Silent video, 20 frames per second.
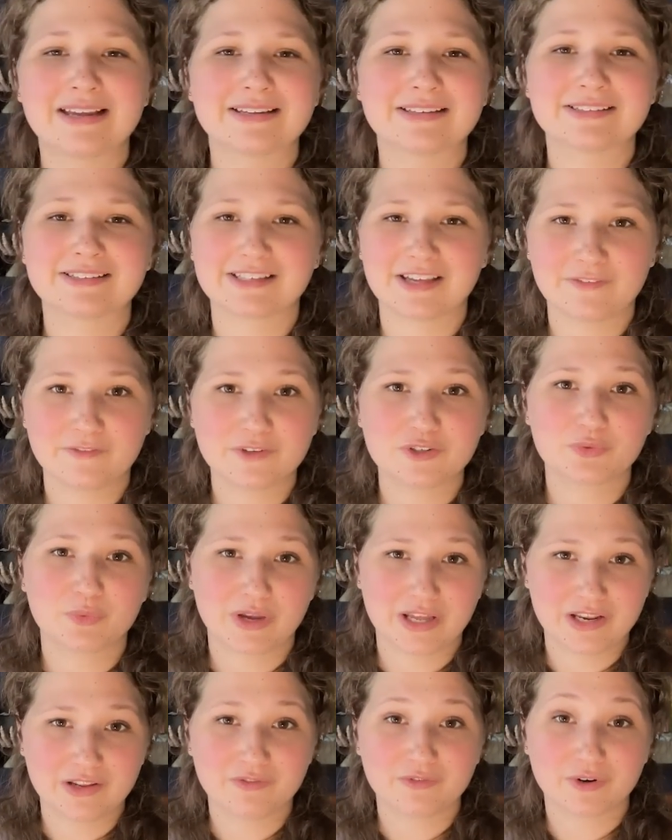Stefan's
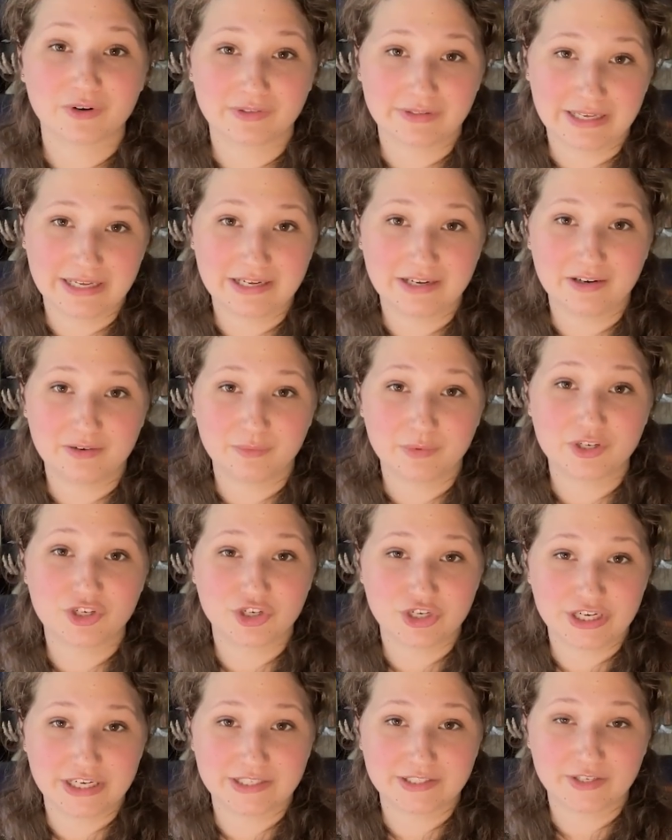waiting for Elena when
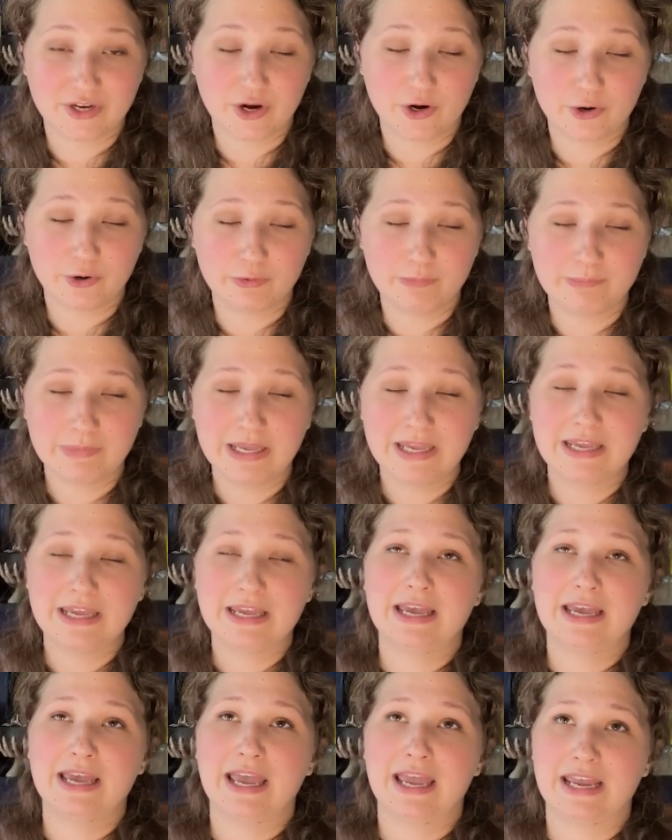she gets home
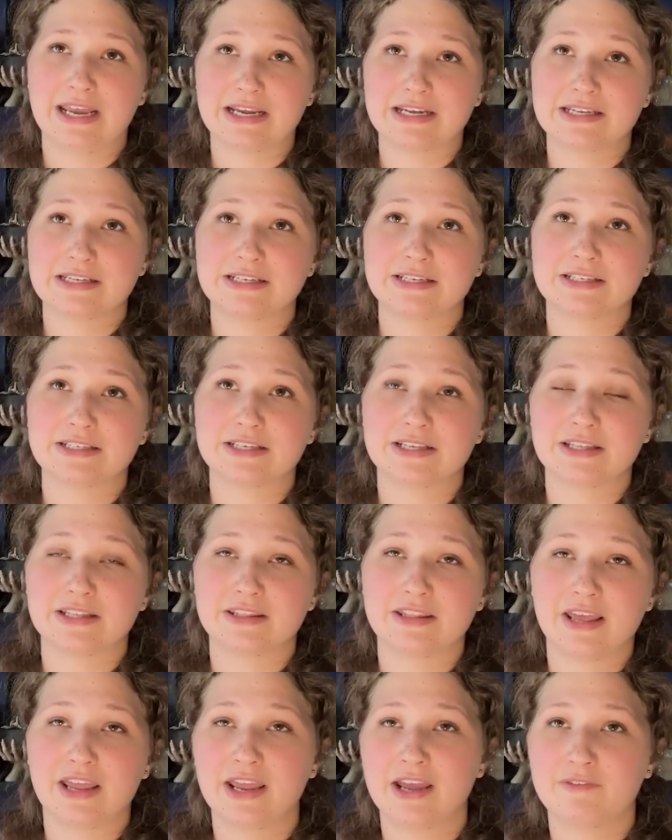and
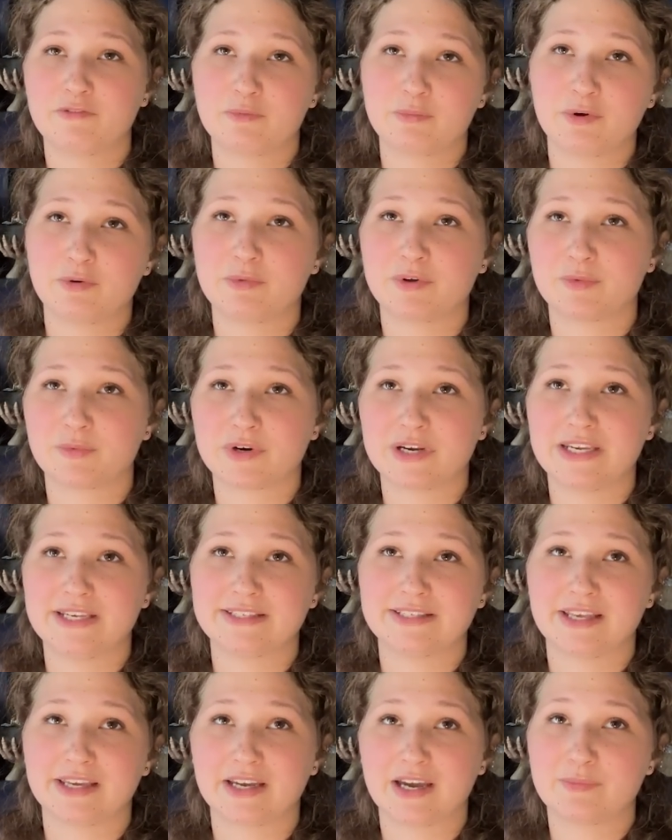they have a moment where
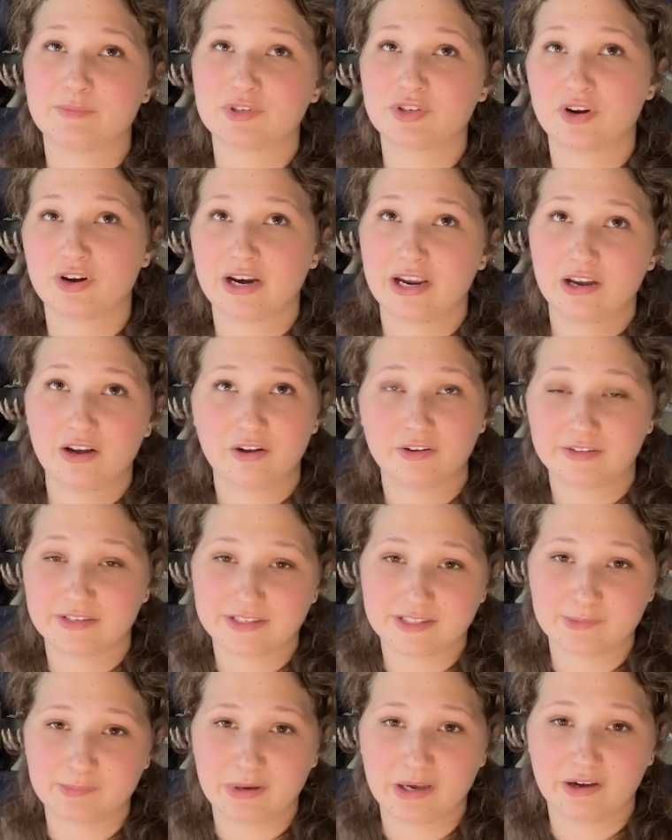he's like, I'm sorry I called
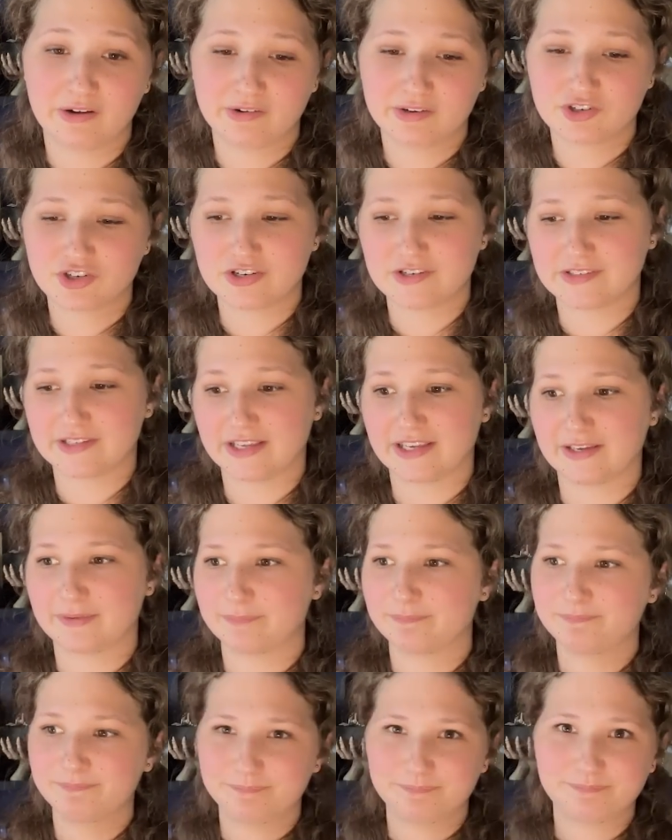Isobel. And she's like,
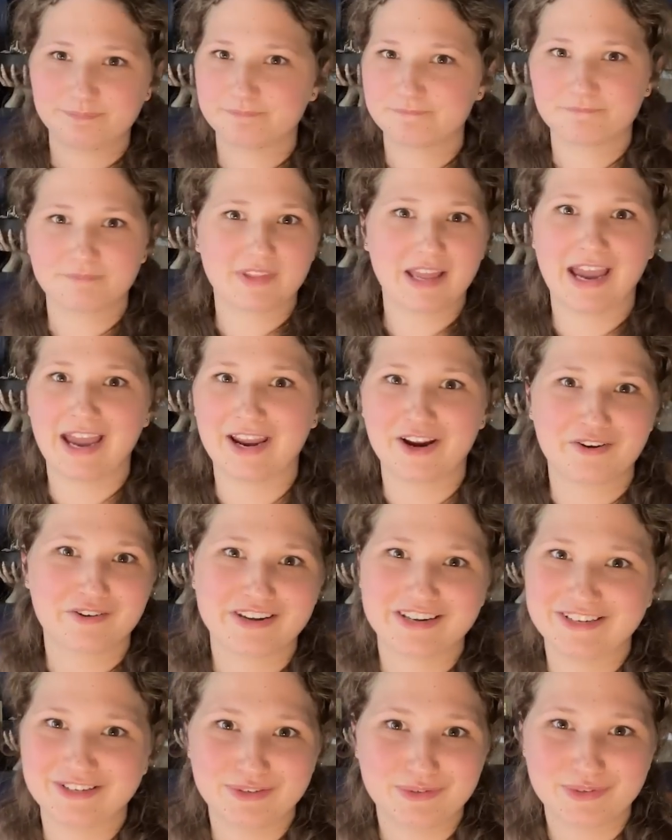I
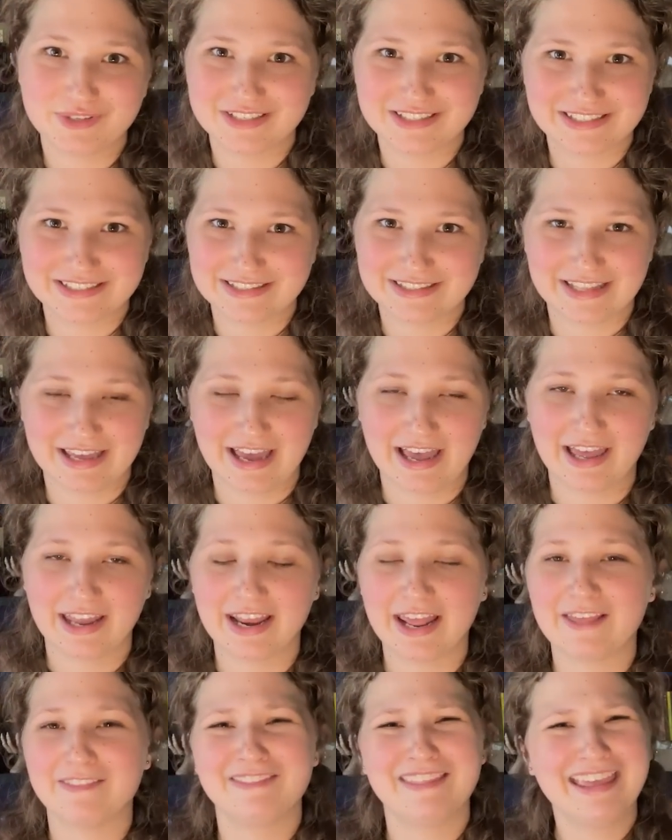already knew you did that.
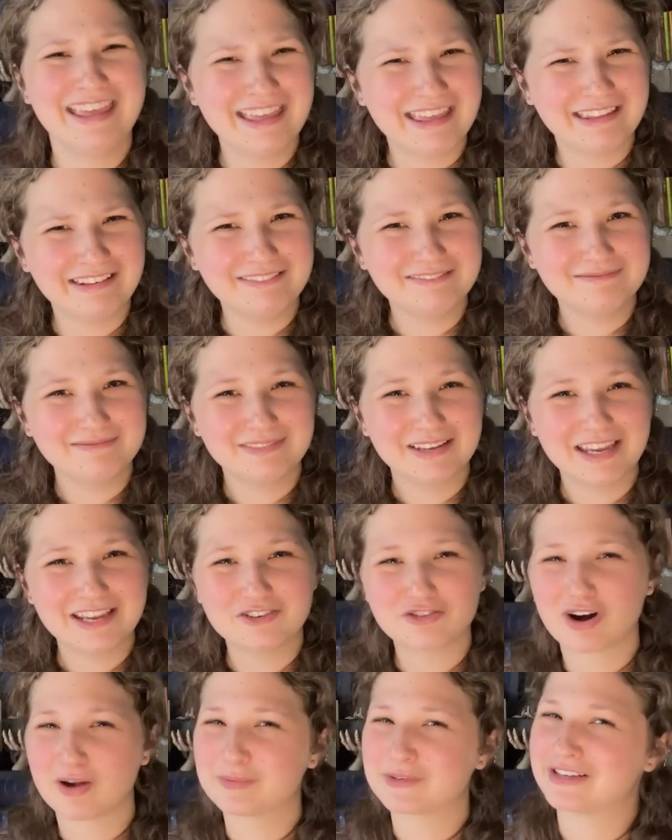And then he
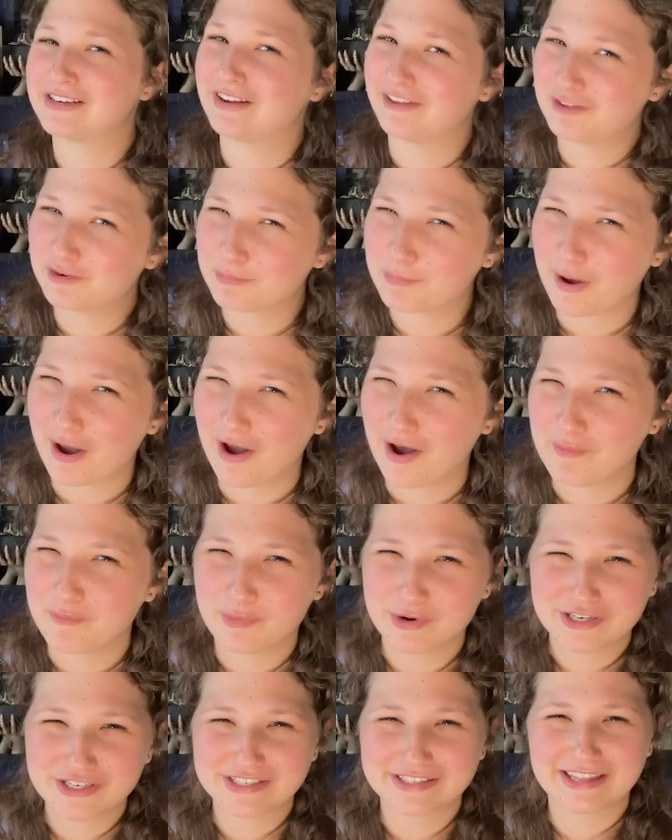drops another bomb,
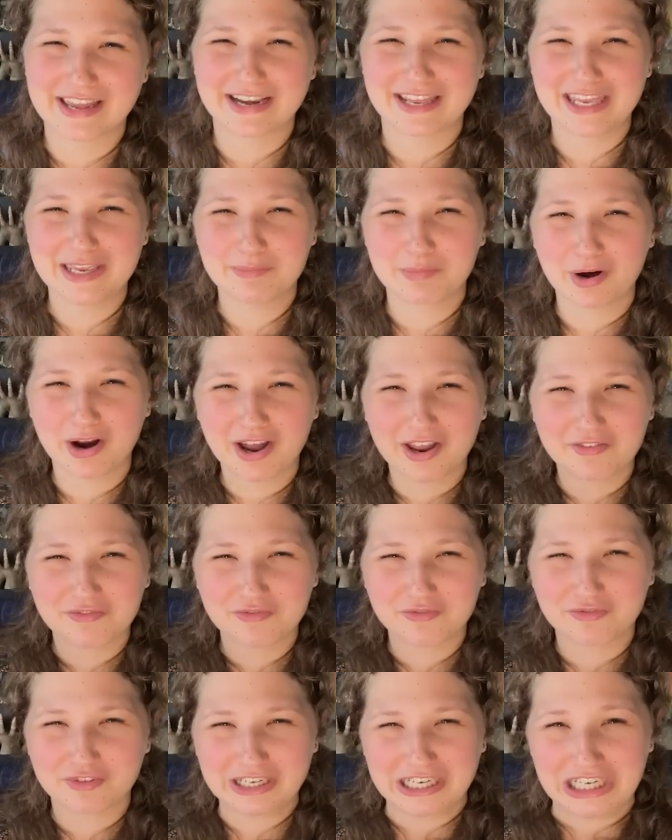which is that he brought
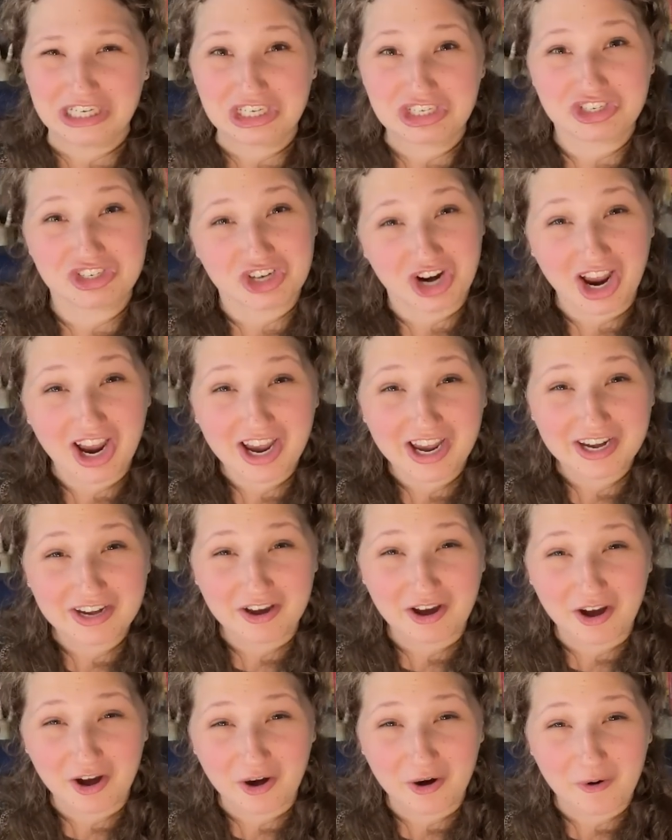freaking John
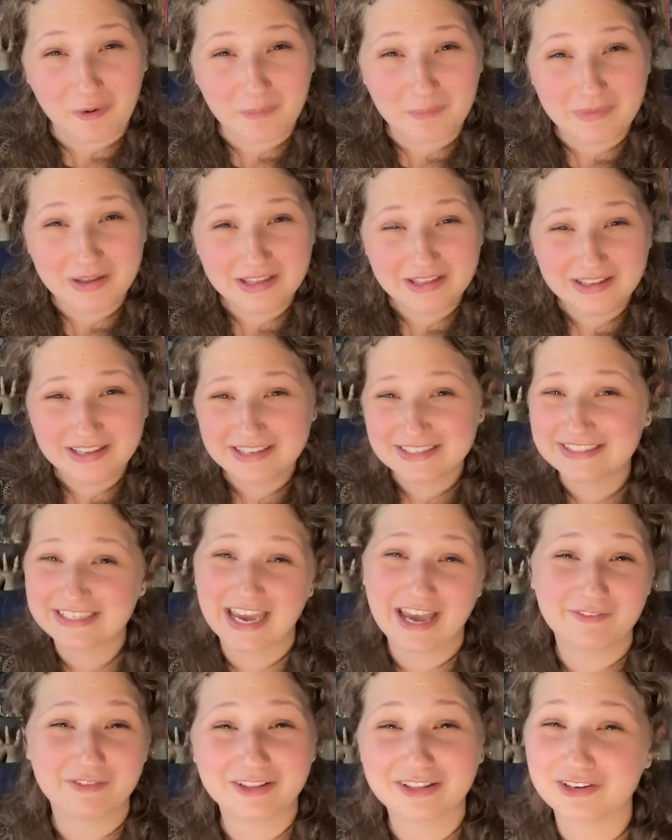home to
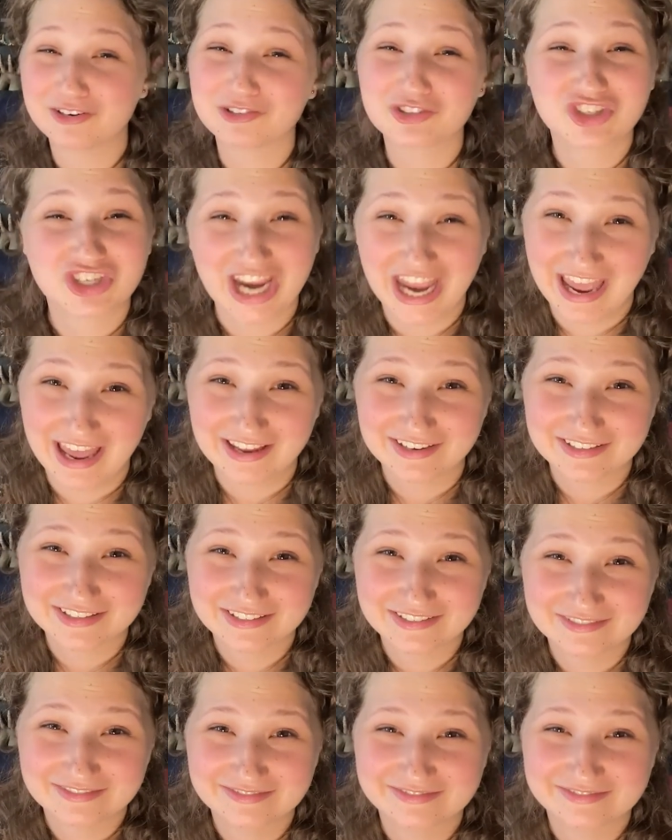have a little chat.